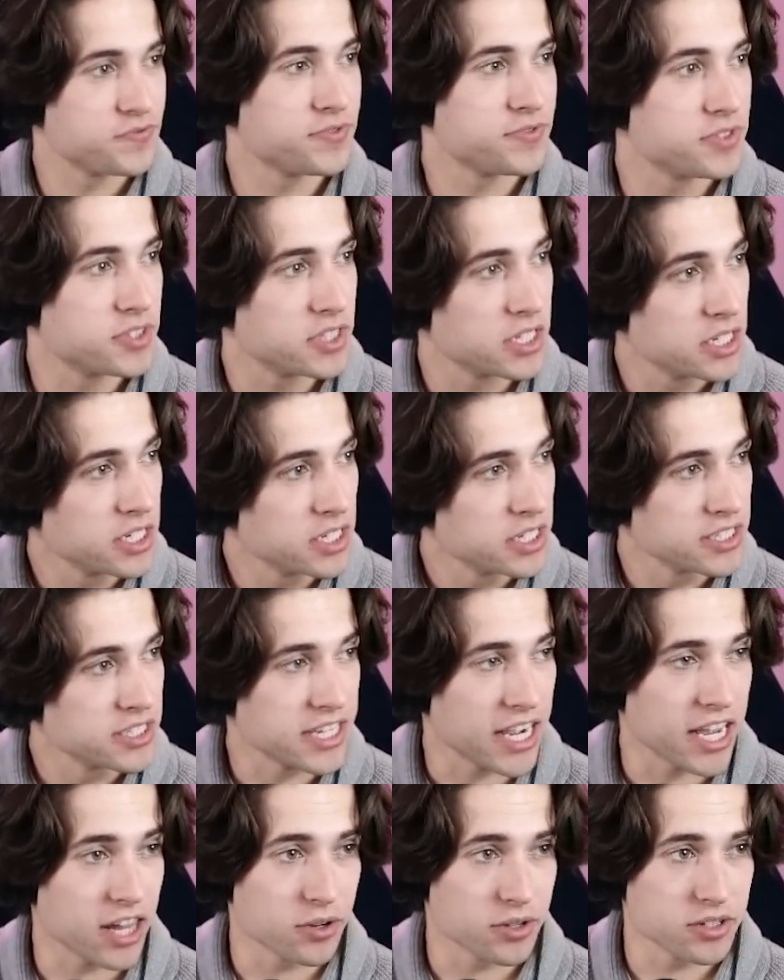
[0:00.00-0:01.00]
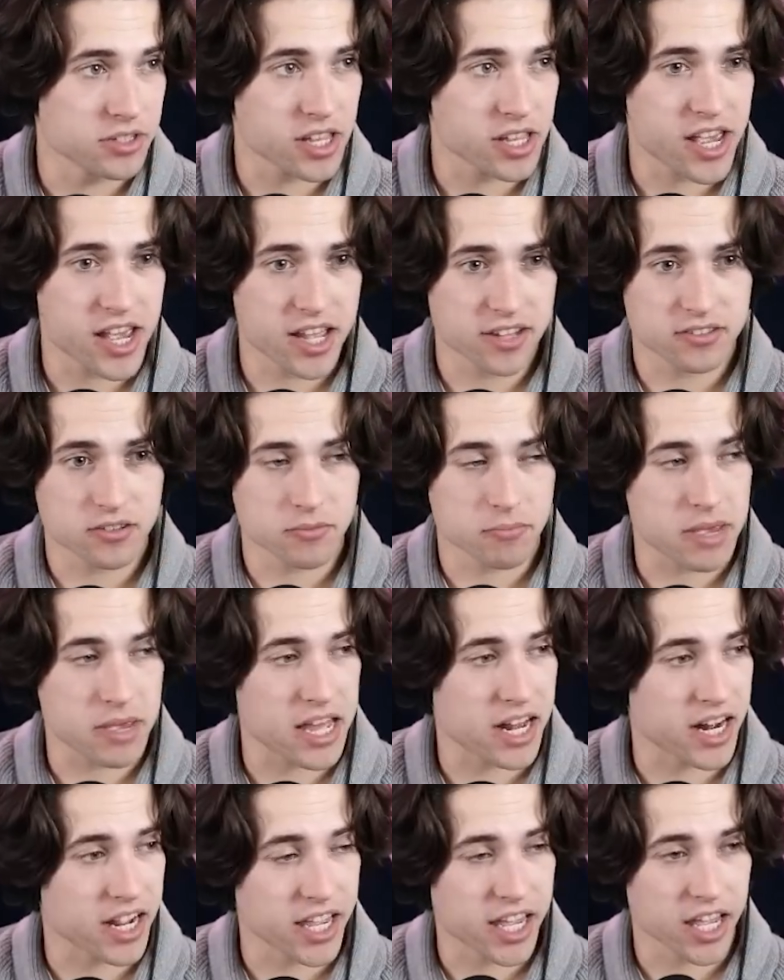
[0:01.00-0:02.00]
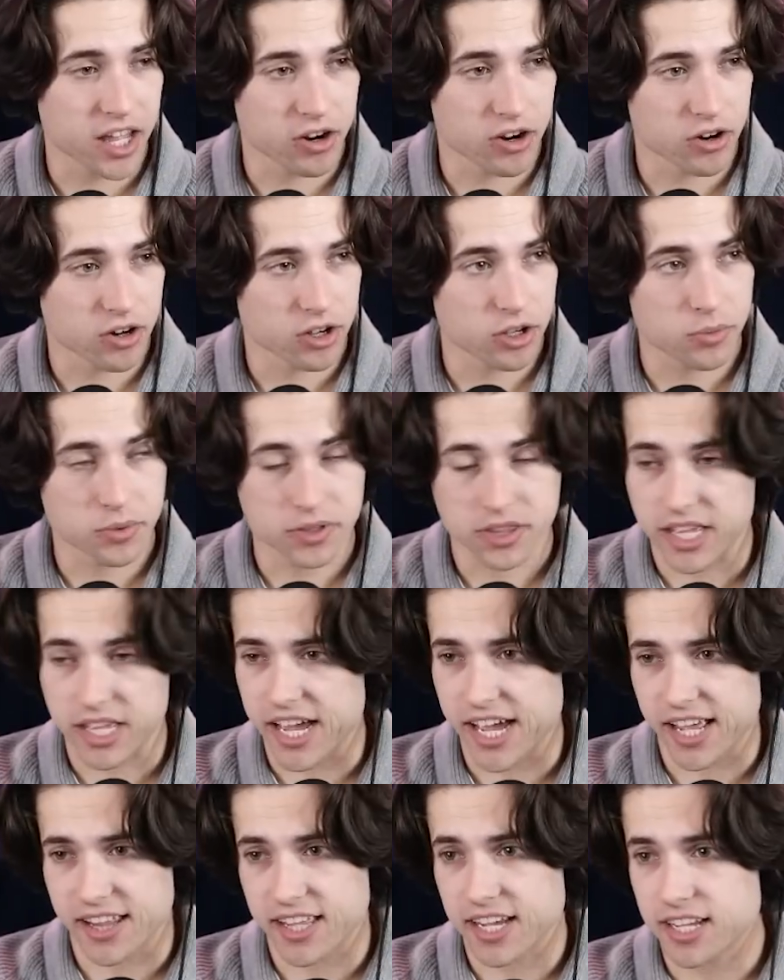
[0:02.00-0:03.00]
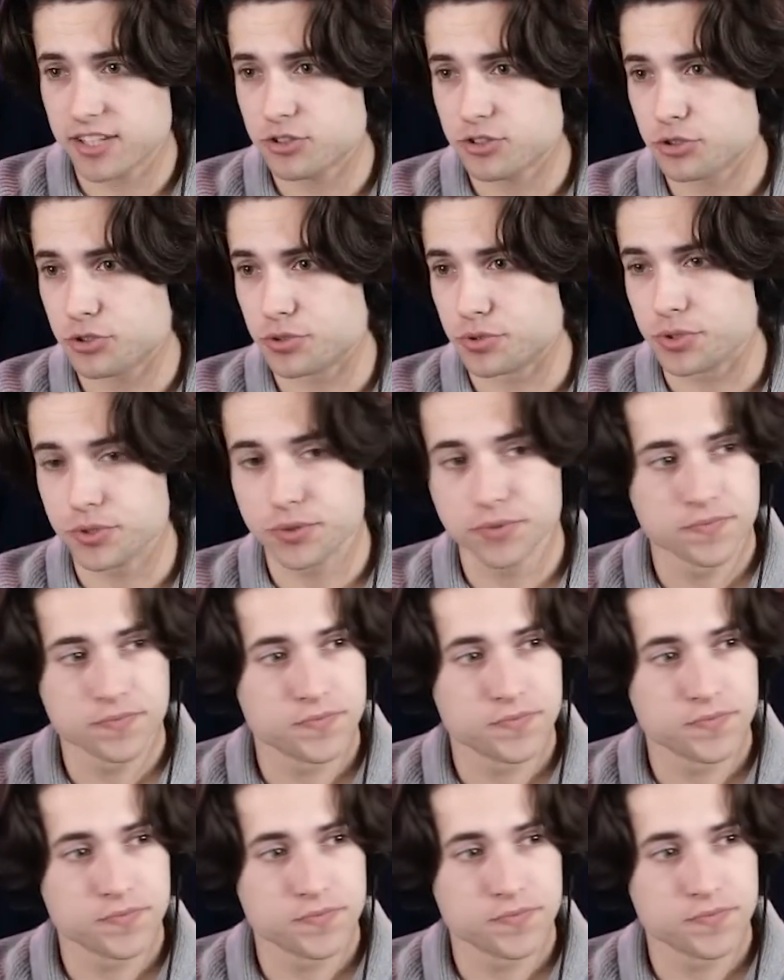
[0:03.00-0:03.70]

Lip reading: It was too late for me. I was scrambling and 2 things became clear